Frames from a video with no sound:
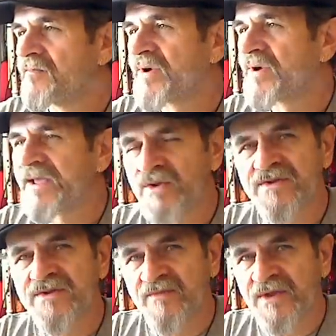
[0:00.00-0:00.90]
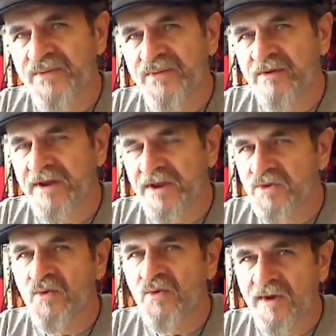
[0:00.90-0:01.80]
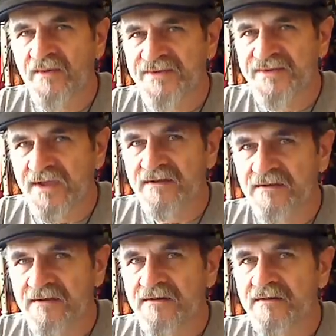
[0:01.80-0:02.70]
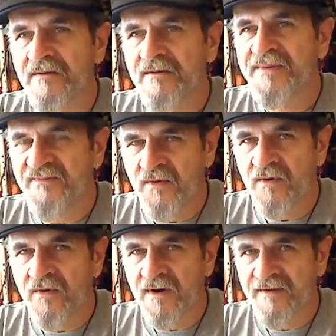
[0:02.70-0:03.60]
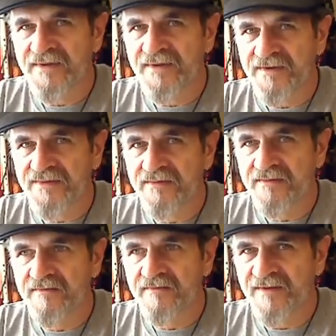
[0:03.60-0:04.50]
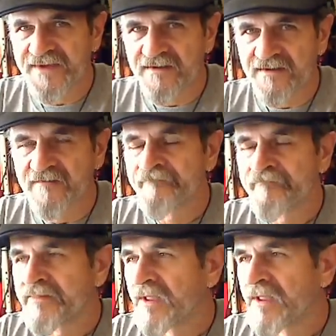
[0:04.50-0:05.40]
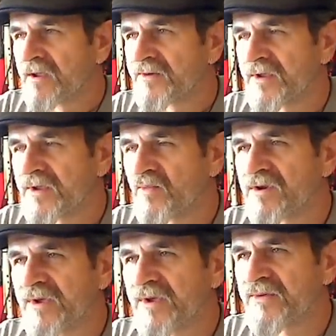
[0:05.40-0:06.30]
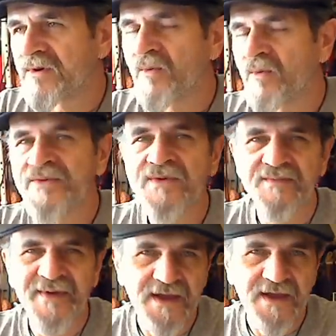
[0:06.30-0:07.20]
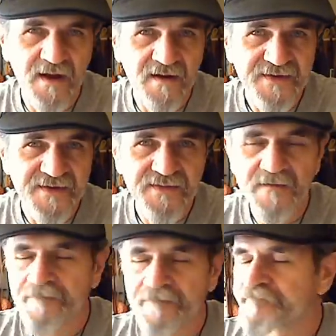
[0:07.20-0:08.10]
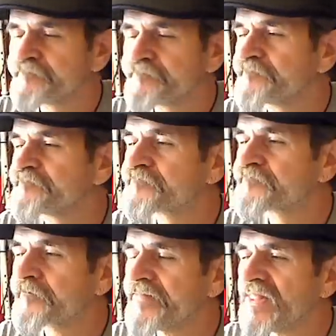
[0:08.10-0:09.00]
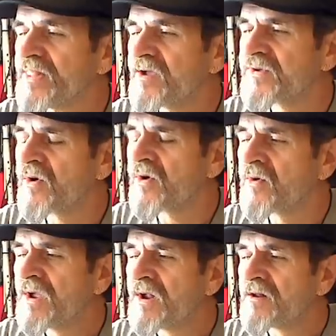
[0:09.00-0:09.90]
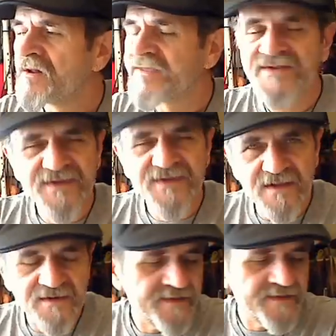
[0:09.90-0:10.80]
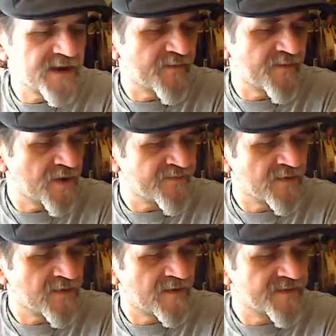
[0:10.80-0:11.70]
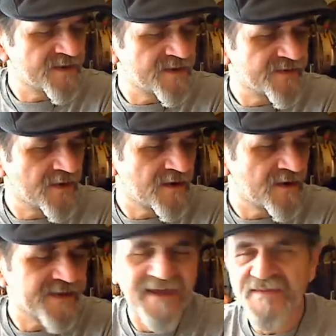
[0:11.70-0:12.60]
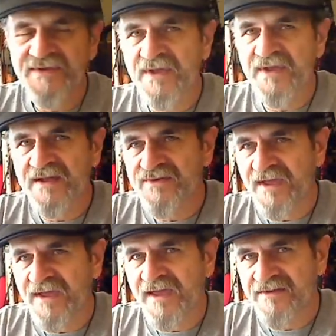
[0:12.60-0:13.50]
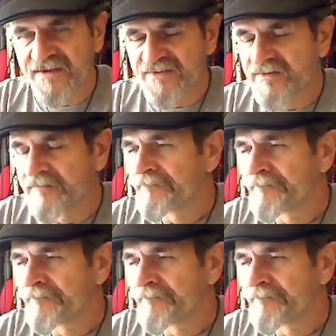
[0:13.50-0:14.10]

But I looked and made sure that I knew what I was getting before I placed my bid, because I wanted to make sure that I wasn't just buying garbage. So the seller that I bought from is called Amazon to Andes,